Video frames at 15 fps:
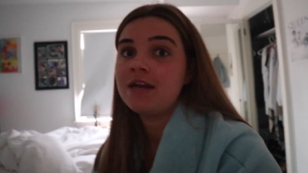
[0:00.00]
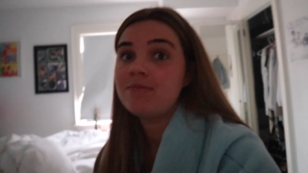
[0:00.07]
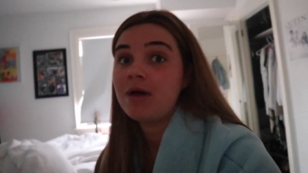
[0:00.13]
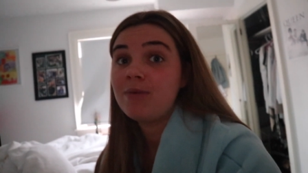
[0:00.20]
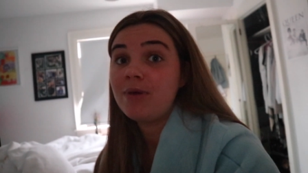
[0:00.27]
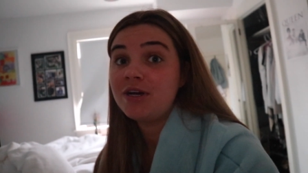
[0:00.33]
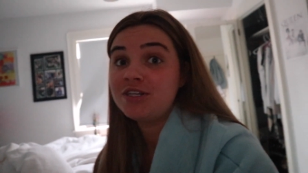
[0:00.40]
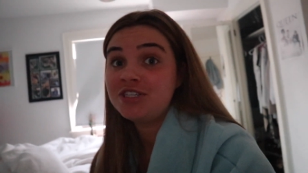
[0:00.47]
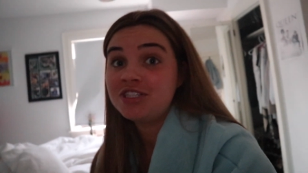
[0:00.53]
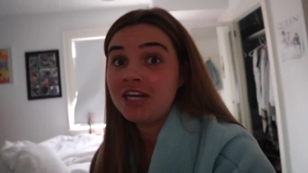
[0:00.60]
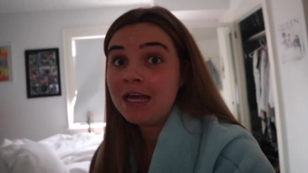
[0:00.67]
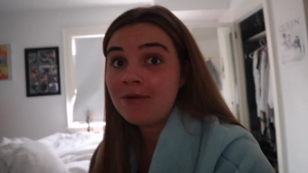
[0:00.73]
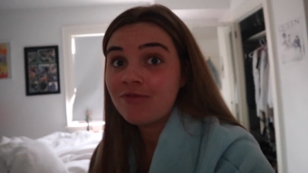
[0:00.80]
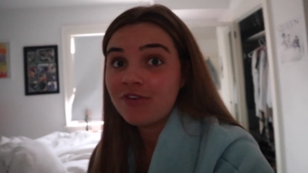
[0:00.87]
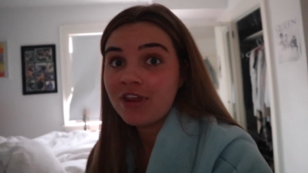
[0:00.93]
in my best
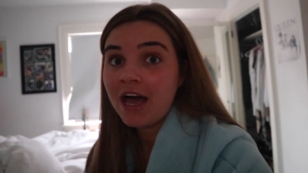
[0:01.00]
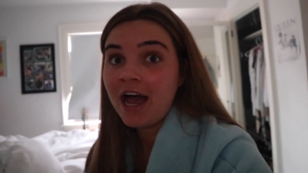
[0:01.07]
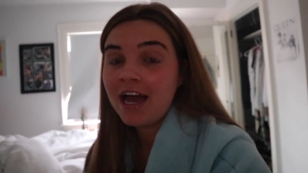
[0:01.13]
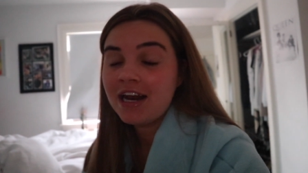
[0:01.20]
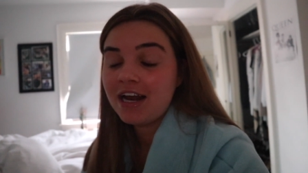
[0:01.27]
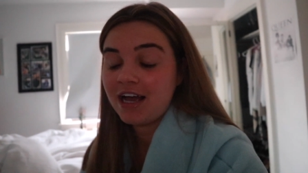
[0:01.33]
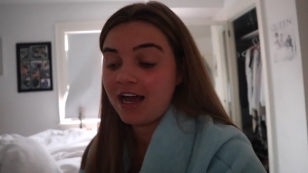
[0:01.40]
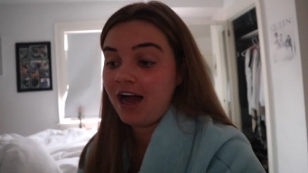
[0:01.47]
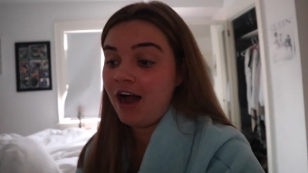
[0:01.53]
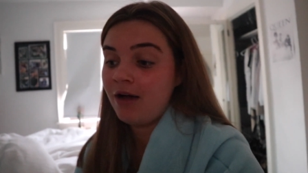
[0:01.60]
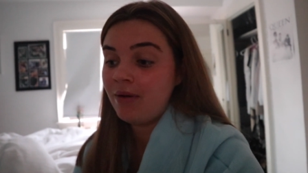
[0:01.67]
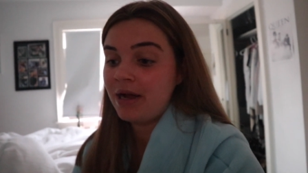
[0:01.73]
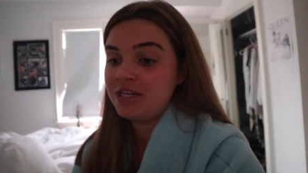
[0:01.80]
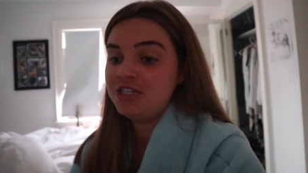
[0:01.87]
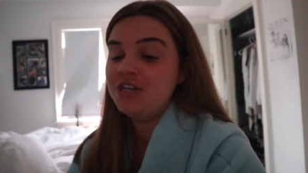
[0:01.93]
shape for that.
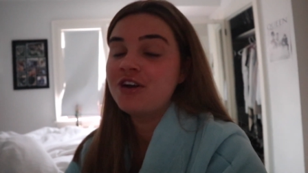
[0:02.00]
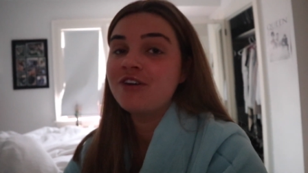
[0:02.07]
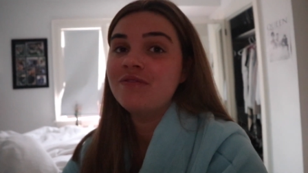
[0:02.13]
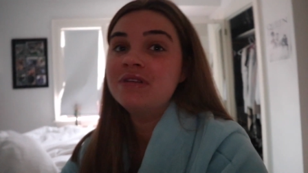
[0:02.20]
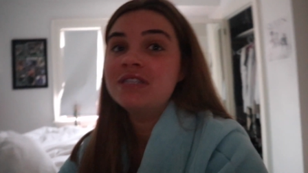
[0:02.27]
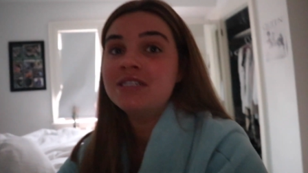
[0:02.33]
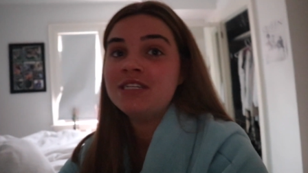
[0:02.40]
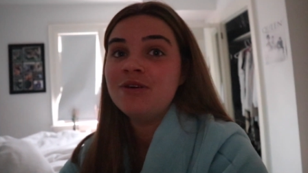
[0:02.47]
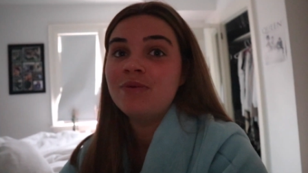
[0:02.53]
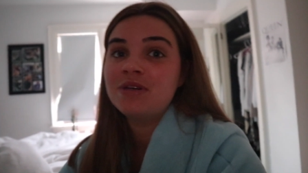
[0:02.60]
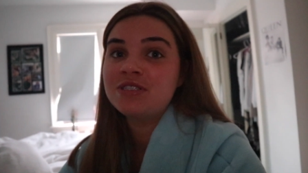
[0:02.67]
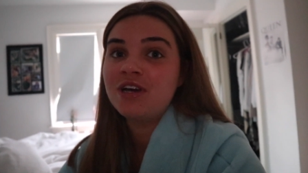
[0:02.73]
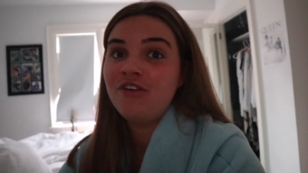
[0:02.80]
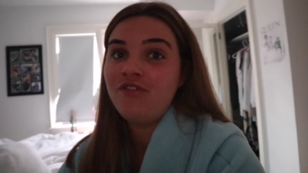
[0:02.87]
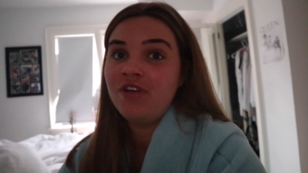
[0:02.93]
I'm actually nervous to see what
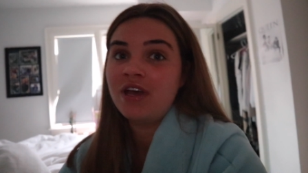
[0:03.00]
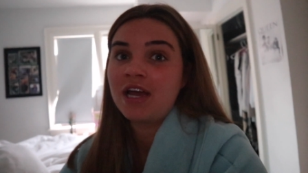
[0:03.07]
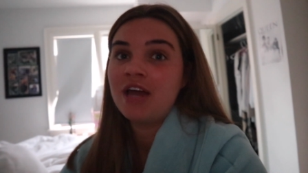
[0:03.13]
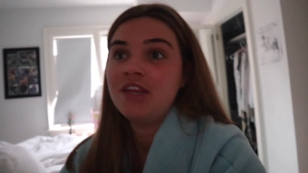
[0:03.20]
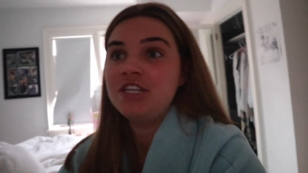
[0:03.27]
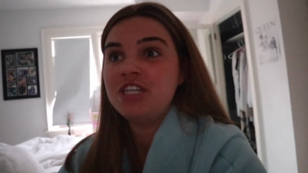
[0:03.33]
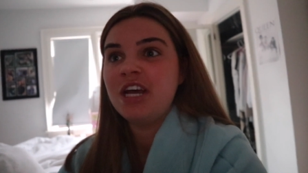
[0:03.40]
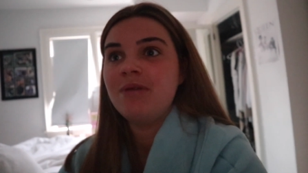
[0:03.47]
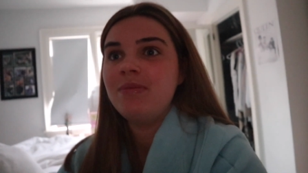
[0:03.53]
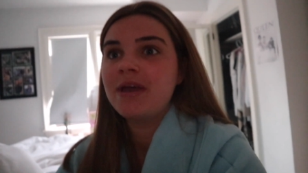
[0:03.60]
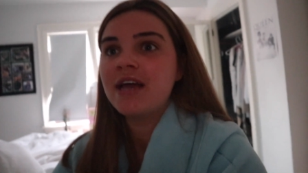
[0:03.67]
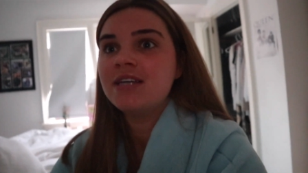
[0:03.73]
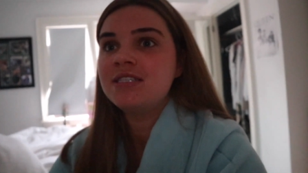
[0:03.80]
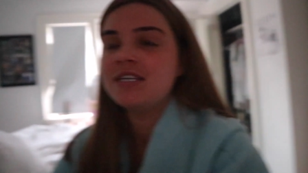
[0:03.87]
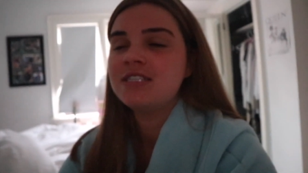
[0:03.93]
it's gonna feel like at the gym
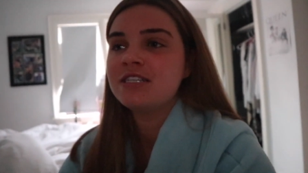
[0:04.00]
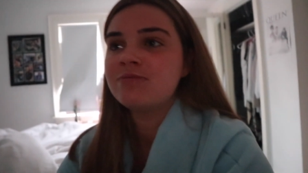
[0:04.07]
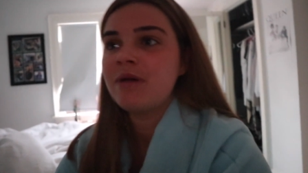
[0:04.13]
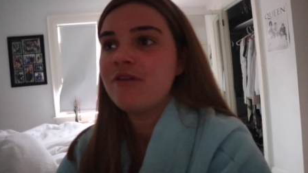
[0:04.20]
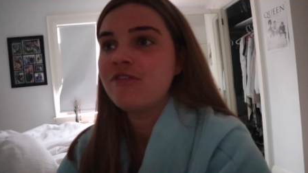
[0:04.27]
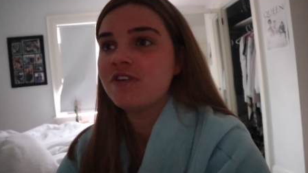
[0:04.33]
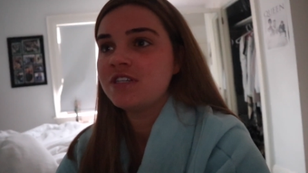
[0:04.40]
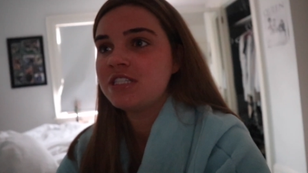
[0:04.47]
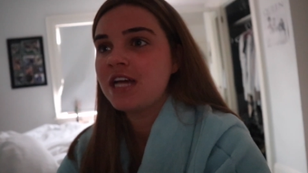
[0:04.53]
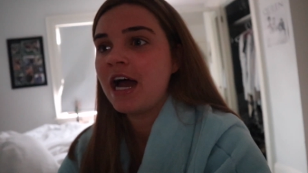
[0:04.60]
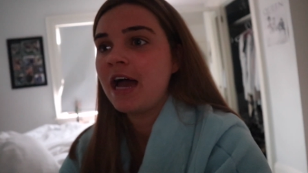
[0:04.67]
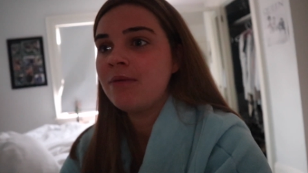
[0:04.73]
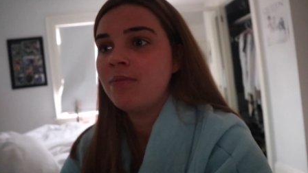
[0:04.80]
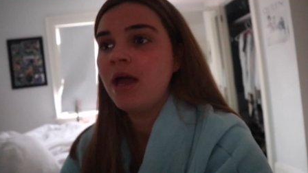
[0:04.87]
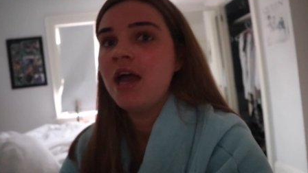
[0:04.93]
because this is my first
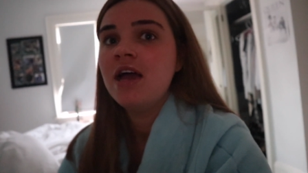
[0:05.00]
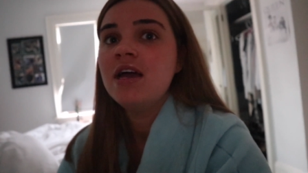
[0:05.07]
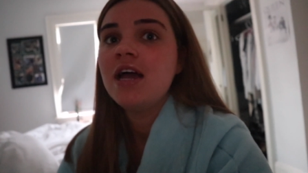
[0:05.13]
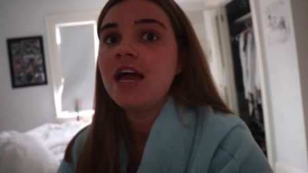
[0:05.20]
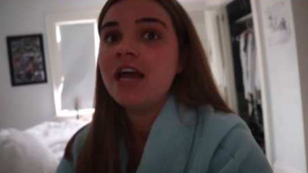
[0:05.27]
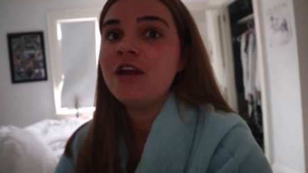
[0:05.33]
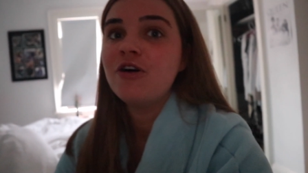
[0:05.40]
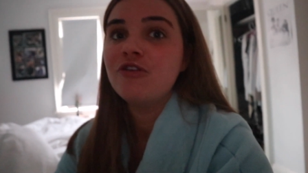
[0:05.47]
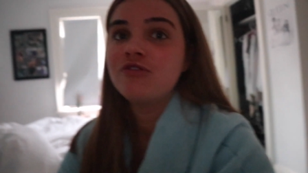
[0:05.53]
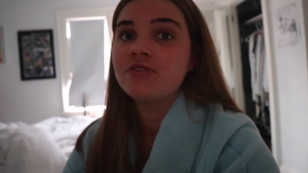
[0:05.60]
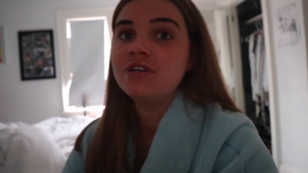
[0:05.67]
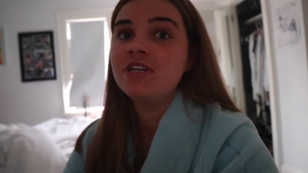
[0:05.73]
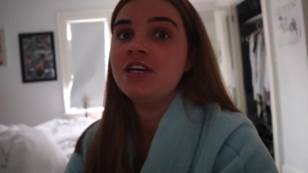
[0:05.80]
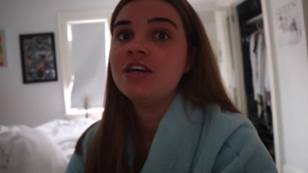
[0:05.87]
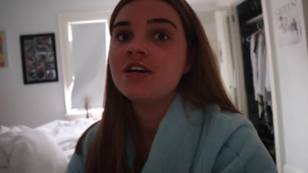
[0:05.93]
time in over
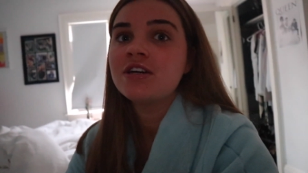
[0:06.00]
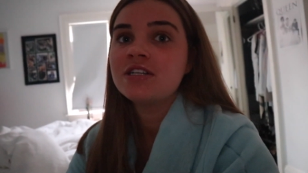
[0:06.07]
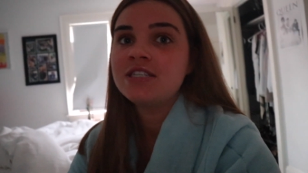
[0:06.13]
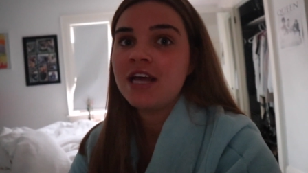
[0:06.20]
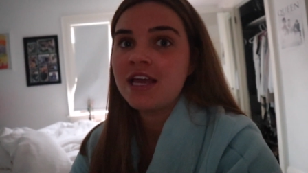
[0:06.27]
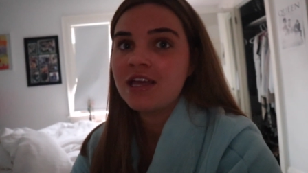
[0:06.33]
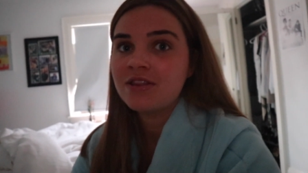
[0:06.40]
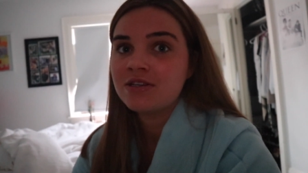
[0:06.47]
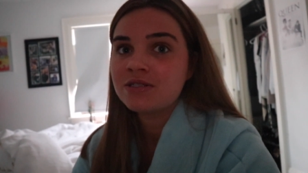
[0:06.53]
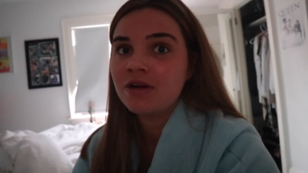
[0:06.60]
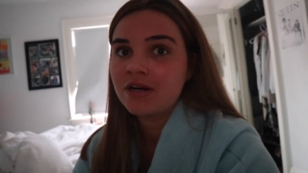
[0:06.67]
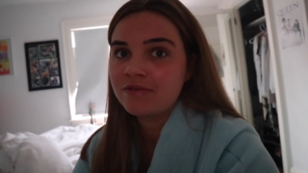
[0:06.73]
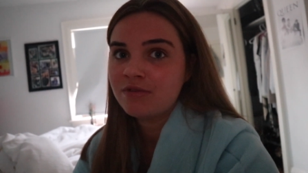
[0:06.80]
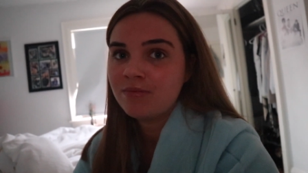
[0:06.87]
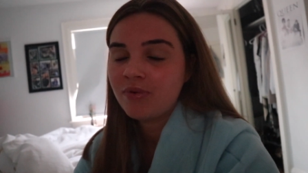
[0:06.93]
a year taking this
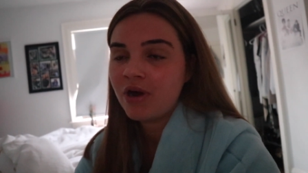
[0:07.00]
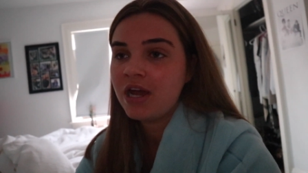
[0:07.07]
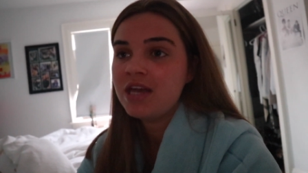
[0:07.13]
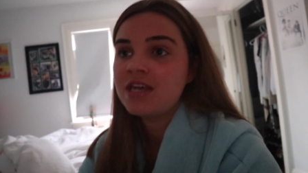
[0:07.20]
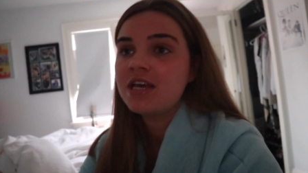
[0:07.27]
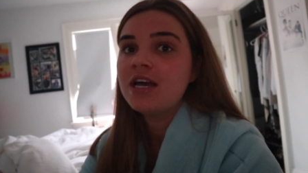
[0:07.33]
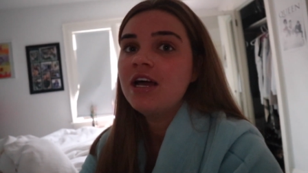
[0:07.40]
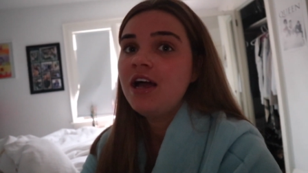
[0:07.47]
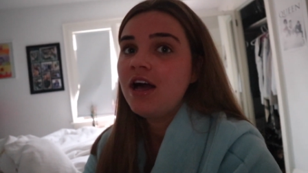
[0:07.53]
long of a break.